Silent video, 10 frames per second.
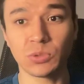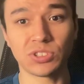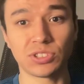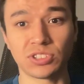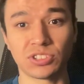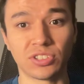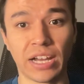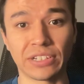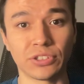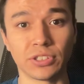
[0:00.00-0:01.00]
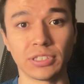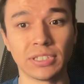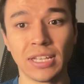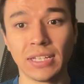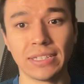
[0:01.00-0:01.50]
one's just not good.
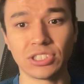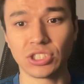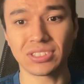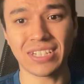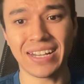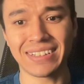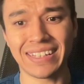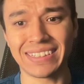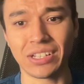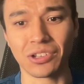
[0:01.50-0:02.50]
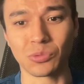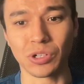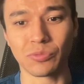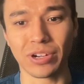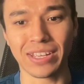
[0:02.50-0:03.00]
It's just kind of like the other
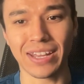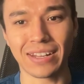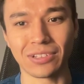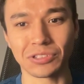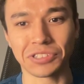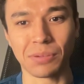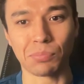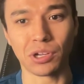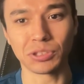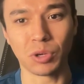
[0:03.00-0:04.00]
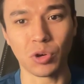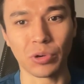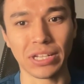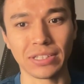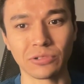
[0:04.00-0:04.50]
one where he kind of looks like Balls
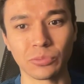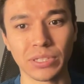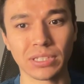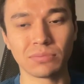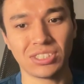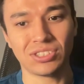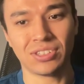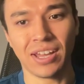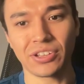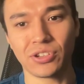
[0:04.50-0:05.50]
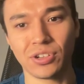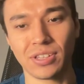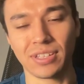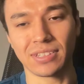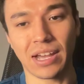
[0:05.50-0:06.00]
Mahoney a little bit. It's just not good.
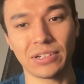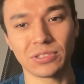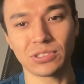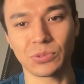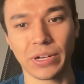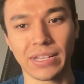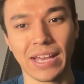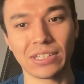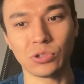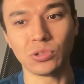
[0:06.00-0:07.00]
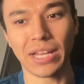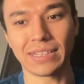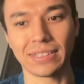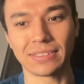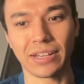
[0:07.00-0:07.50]
The attire is great. I do like
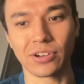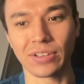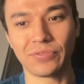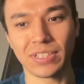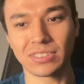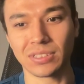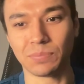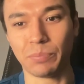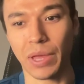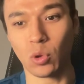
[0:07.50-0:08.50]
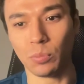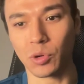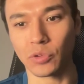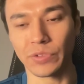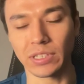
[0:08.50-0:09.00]
the attire. It fits the belt
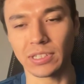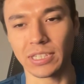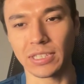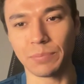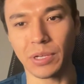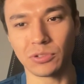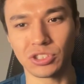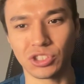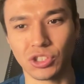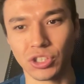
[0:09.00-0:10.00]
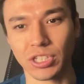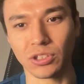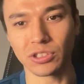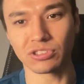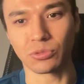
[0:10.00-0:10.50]
perfectly. The belt's good. It
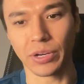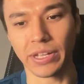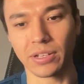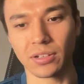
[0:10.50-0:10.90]
looks great,